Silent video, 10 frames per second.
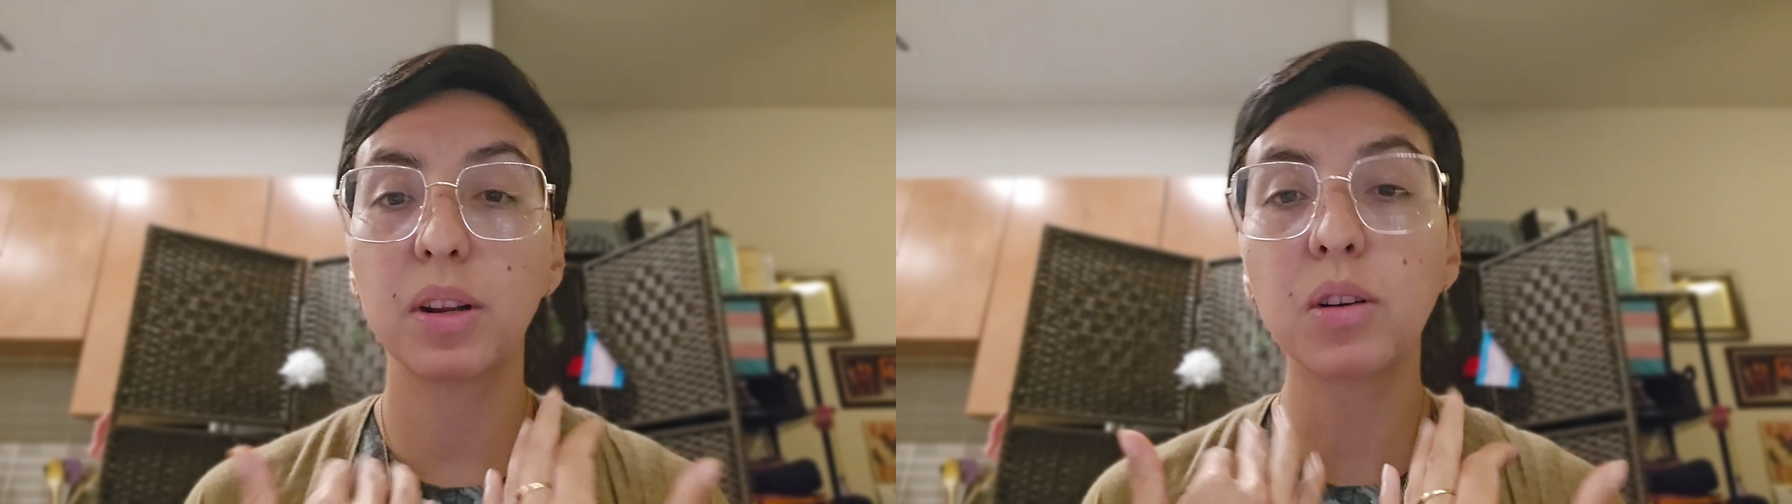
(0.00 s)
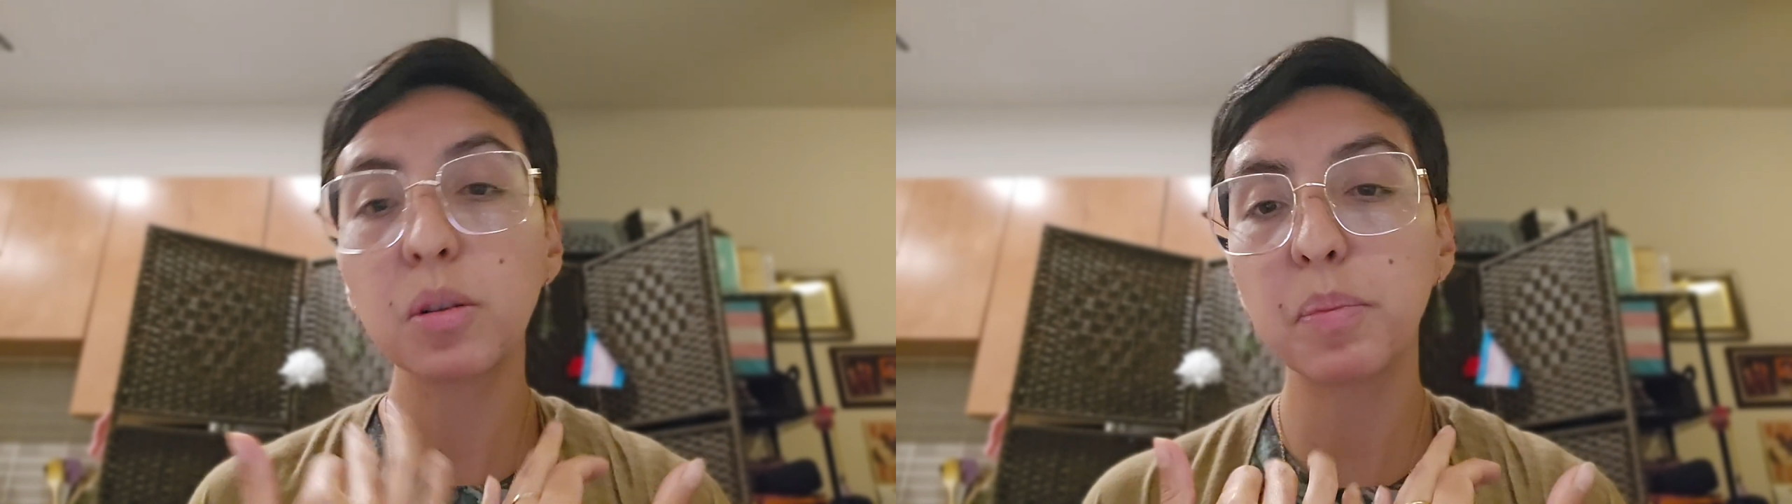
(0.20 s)

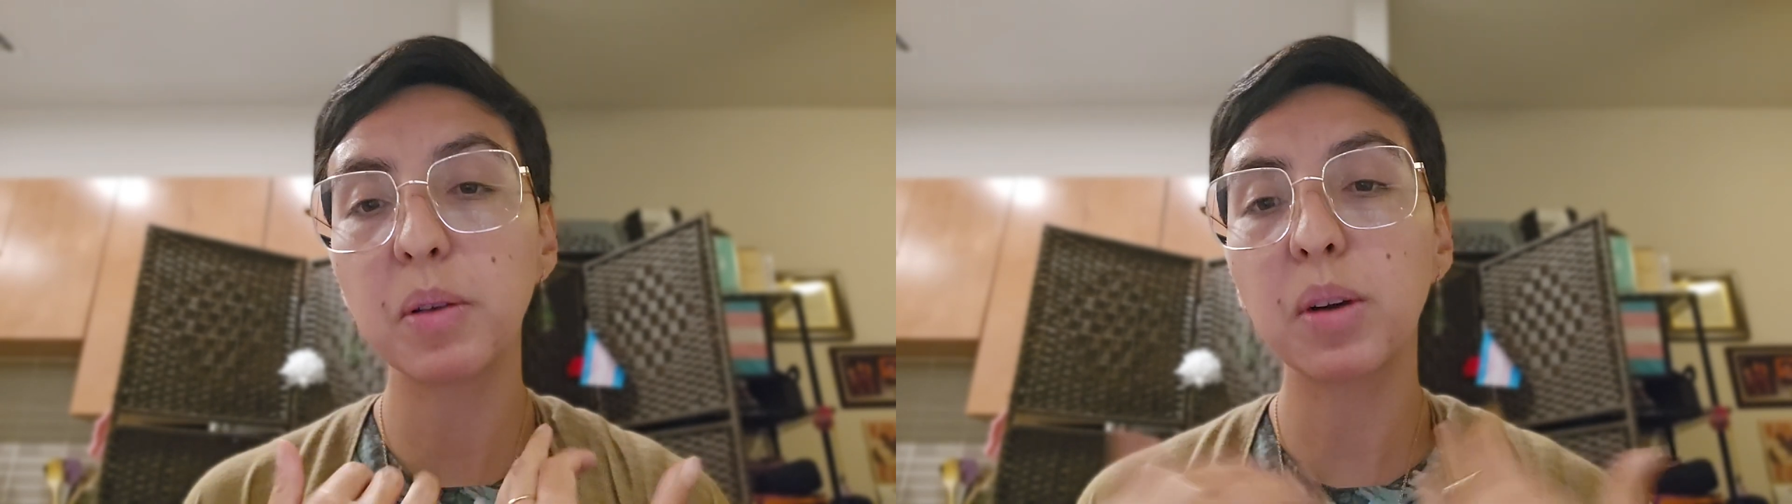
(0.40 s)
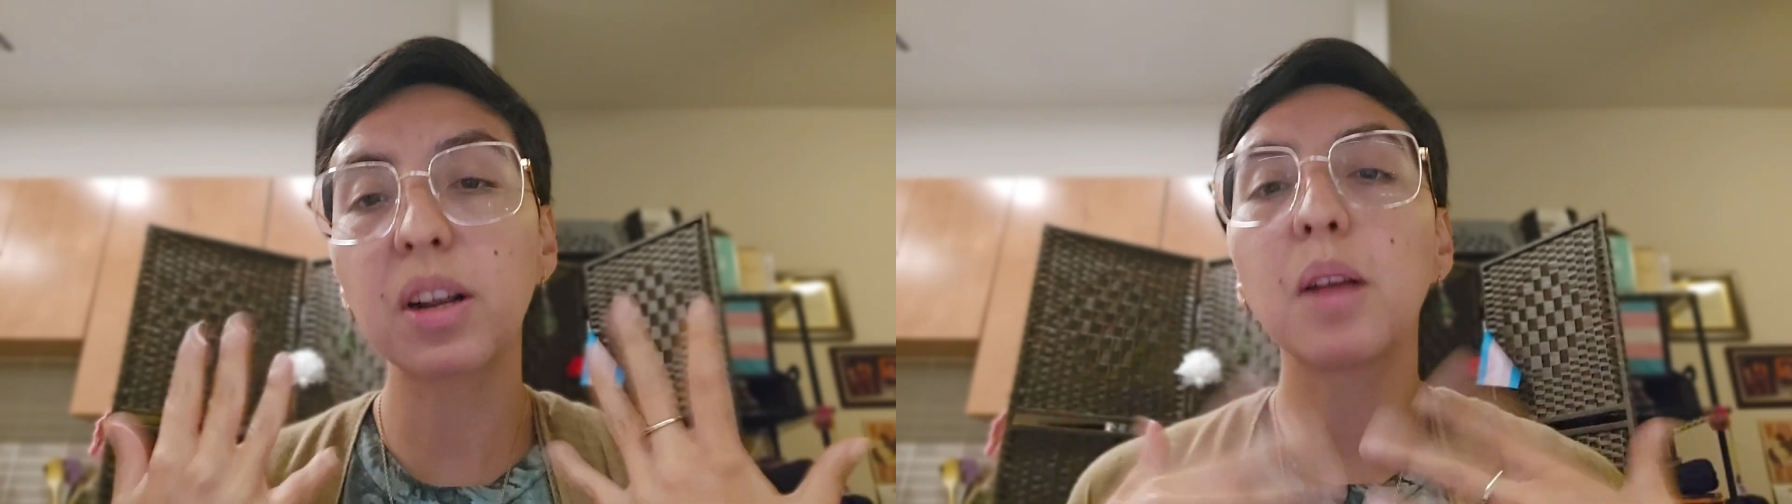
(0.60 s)
could be,
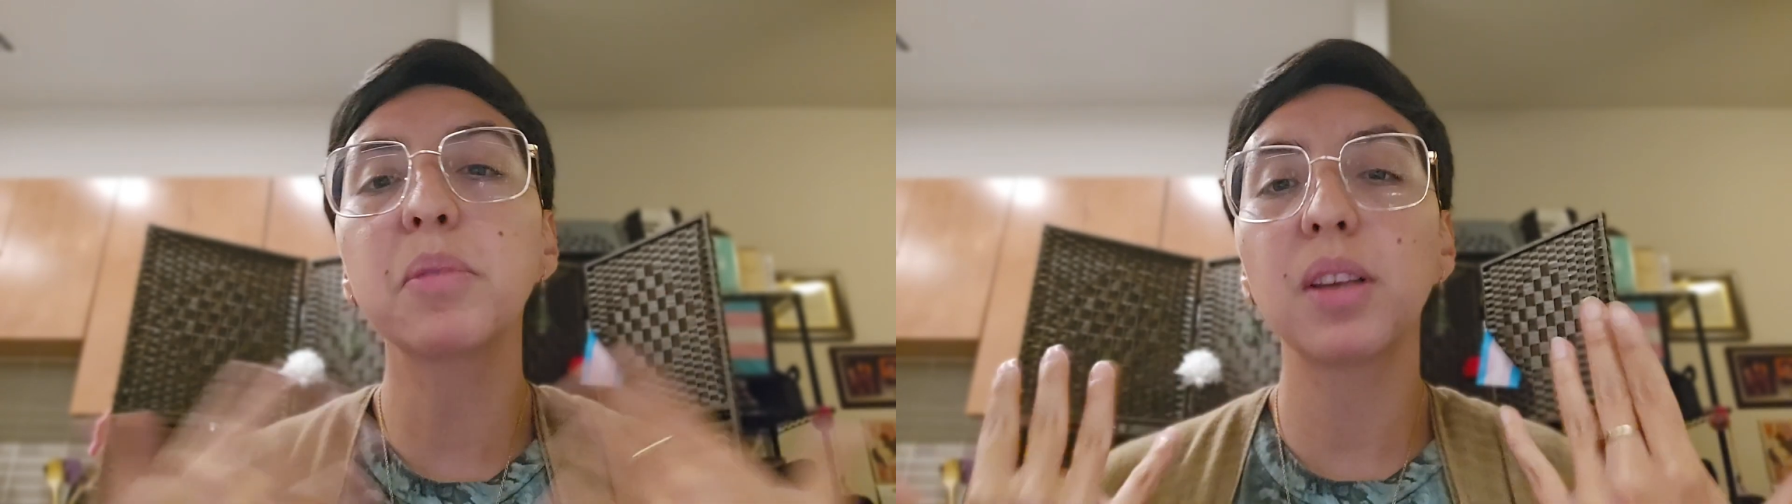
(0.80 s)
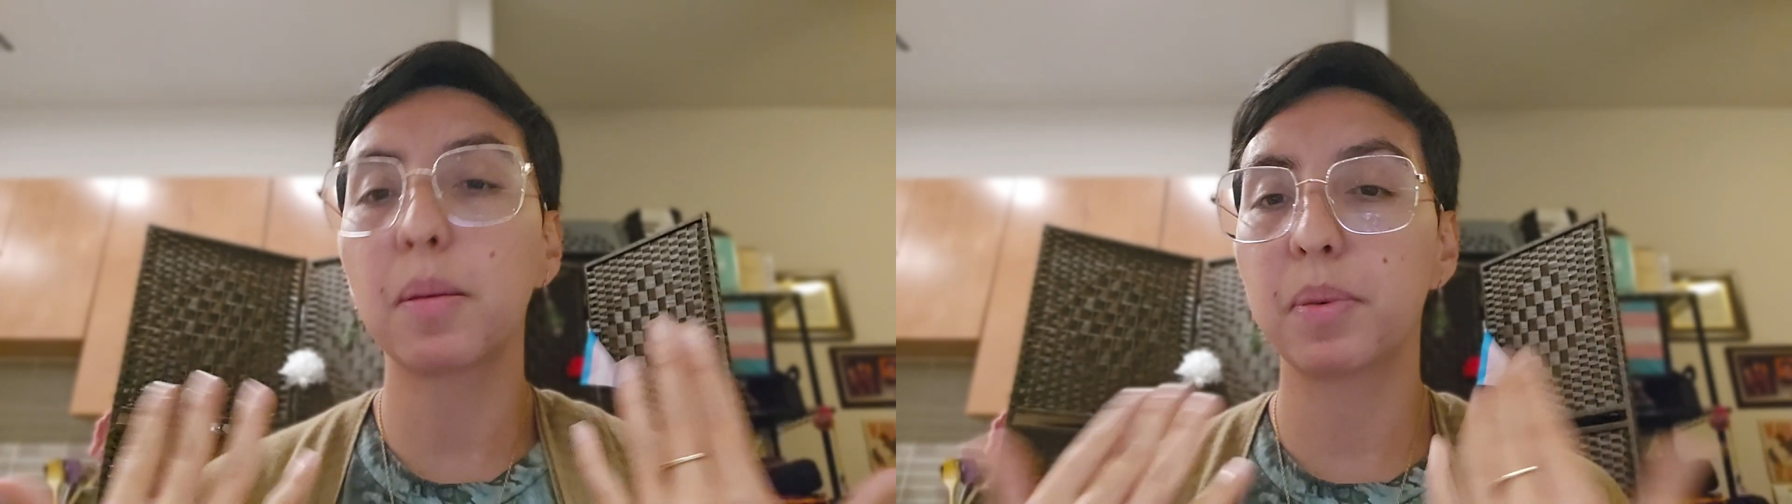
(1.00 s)
what
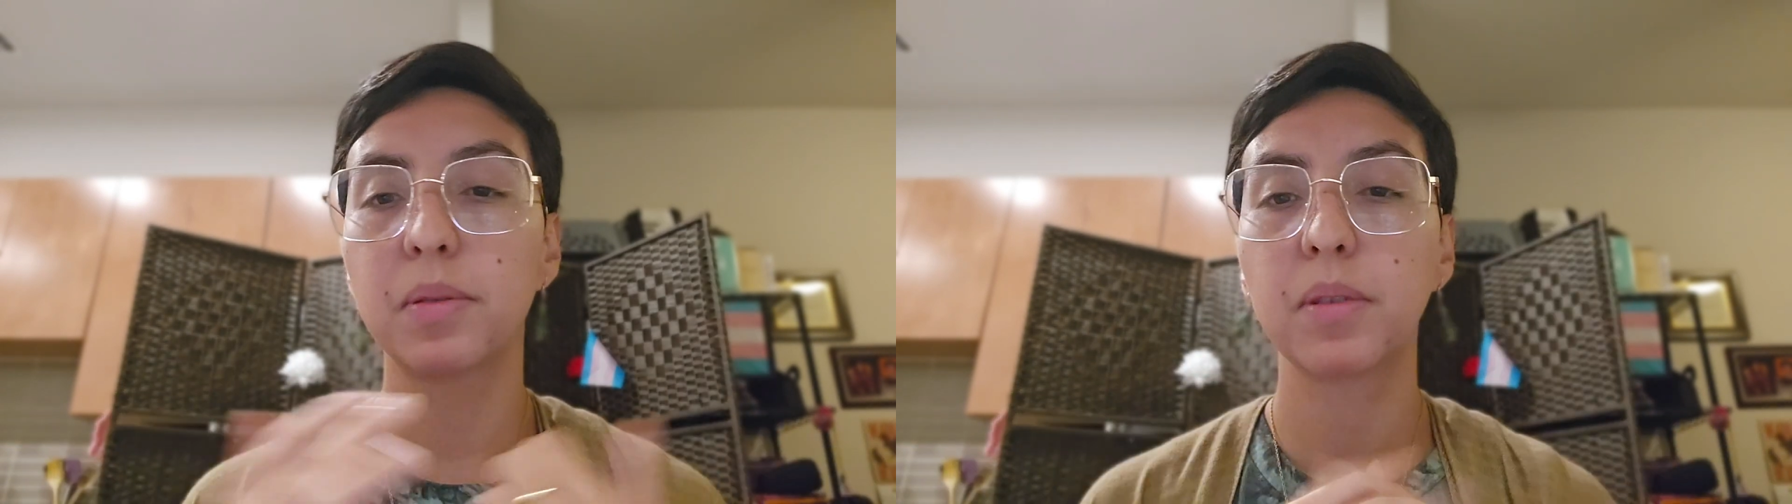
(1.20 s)
comes up.